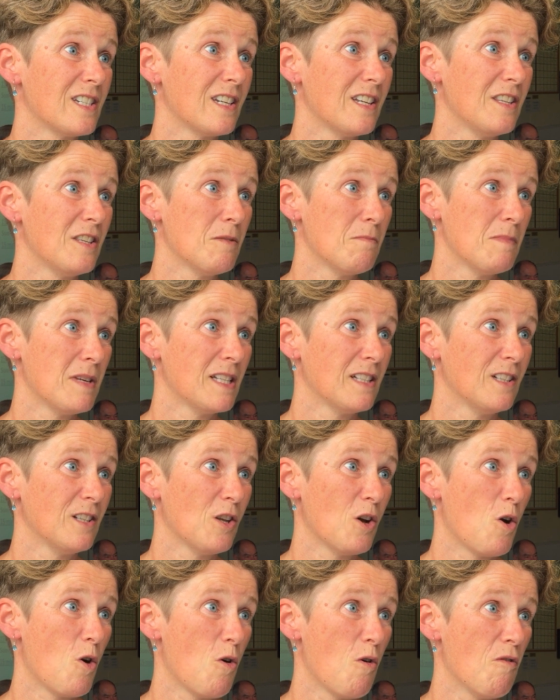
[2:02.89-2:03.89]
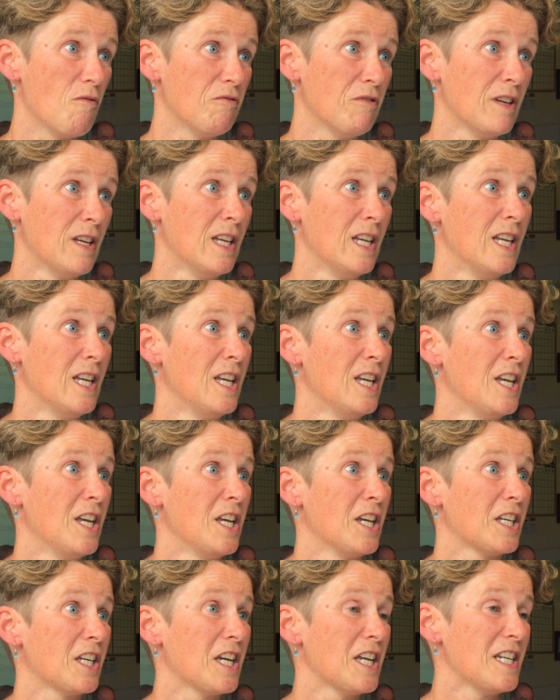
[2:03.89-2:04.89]
in the middle of
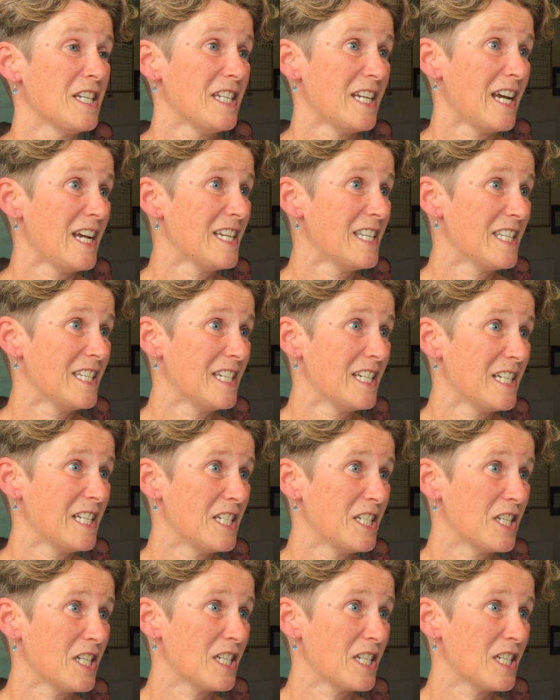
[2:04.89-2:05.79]
contested